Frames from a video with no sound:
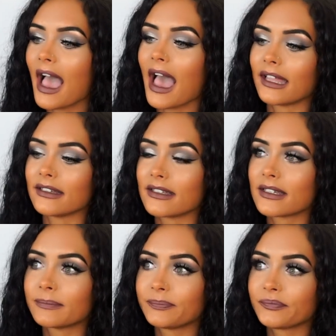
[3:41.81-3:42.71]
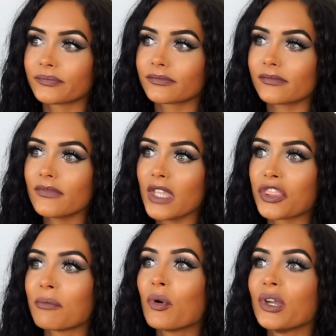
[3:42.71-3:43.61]
And
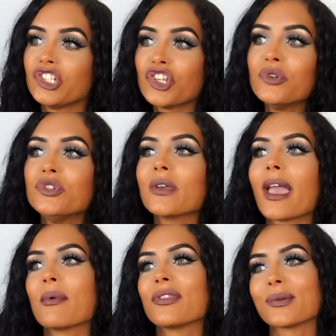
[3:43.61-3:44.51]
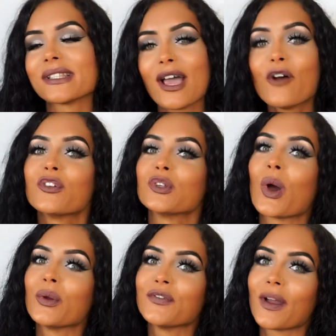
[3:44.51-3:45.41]
the more in tune you get with yourself and
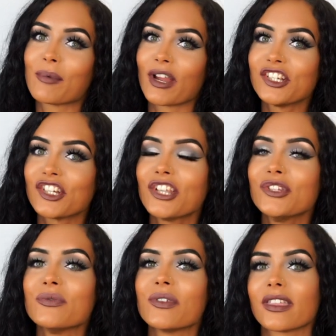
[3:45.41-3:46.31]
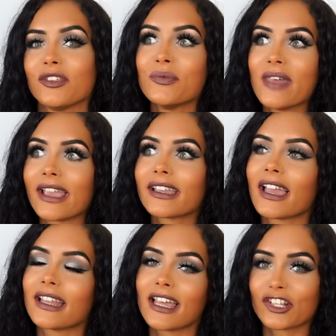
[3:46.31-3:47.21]
your own vibration, you then
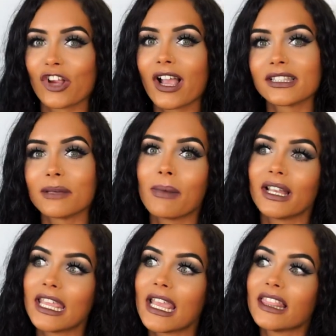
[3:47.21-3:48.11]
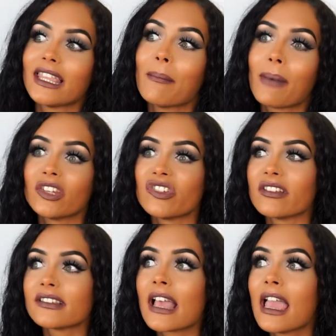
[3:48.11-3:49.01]
can attract the money and the
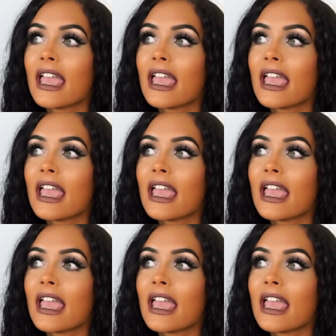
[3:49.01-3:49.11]
abundance